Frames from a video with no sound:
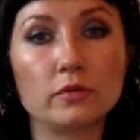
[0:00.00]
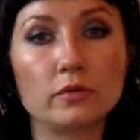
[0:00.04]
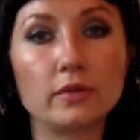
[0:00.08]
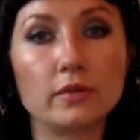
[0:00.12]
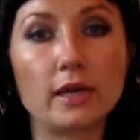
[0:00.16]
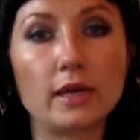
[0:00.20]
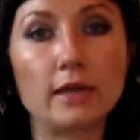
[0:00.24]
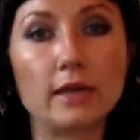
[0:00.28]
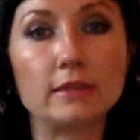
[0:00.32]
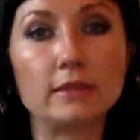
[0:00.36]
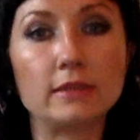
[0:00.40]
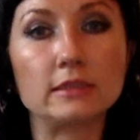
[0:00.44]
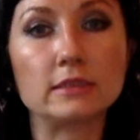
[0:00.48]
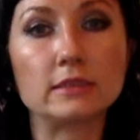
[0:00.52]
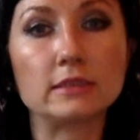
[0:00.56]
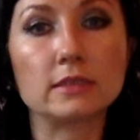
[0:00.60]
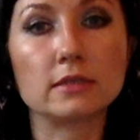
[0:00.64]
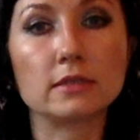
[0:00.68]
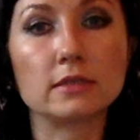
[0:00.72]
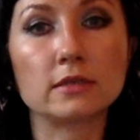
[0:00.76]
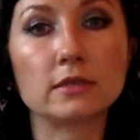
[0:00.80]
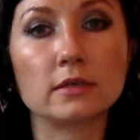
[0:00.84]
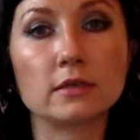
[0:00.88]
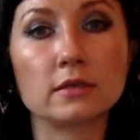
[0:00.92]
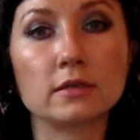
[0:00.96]
that
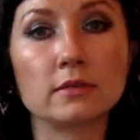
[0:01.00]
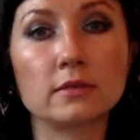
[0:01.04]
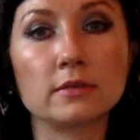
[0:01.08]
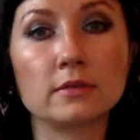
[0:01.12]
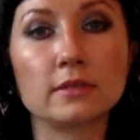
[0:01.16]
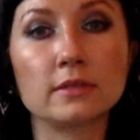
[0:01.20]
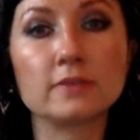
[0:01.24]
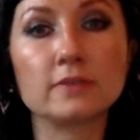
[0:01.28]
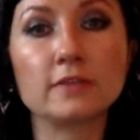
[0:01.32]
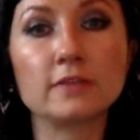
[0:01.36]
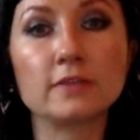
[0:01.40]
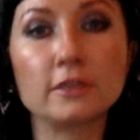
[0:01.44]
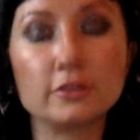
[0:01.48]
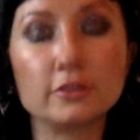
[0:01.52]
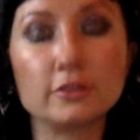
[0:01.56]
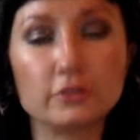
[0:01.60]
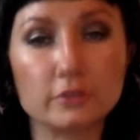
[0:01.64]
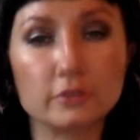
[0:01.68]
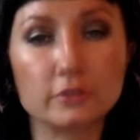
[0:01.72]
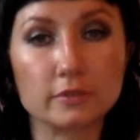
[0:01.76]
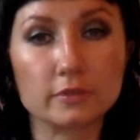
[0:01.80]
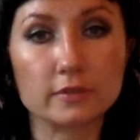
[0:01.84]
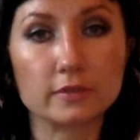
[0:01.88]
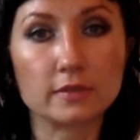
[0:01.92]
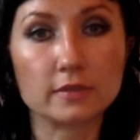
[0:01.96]
uh, is
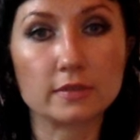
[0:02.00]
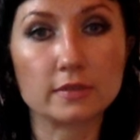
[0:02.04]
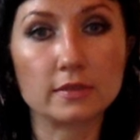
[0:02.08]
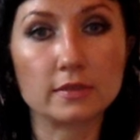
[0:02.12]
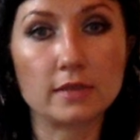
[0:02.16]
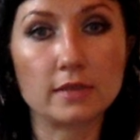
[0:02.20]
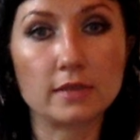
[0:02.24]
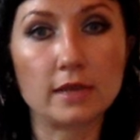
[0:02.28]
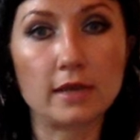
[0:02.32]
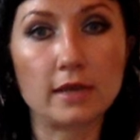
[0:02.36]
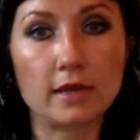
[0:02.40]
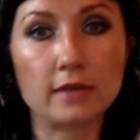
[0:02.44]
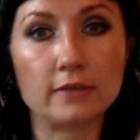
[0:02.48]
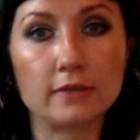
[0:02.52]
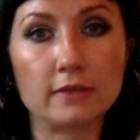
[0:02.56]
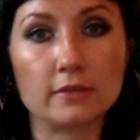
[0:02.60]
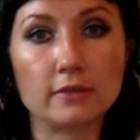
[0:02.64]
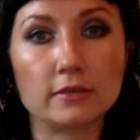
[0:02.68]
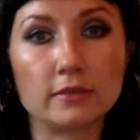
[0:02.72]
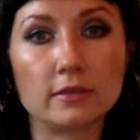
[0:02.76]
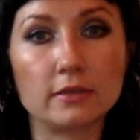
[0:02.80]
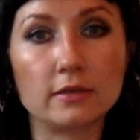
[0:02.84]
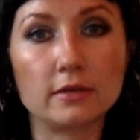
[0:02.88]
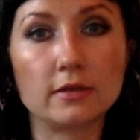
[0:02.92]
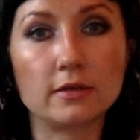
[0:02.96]
dangerous, that
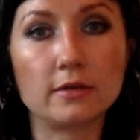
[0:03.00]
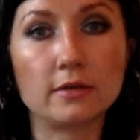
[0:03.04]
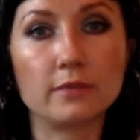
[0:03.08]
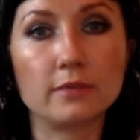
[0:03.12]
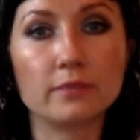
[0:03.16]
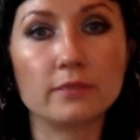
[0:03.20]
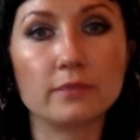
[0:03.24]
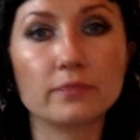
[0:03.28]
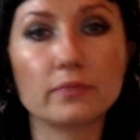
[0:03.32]
um,